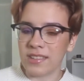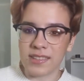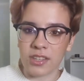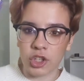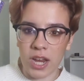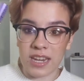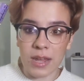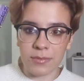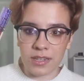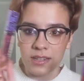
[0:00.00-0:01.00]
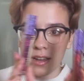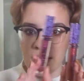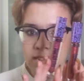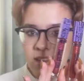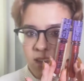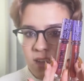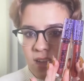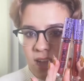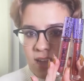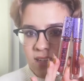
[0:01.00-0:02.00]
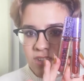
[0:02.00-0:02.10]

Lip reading: This is the shade Hypnotize. And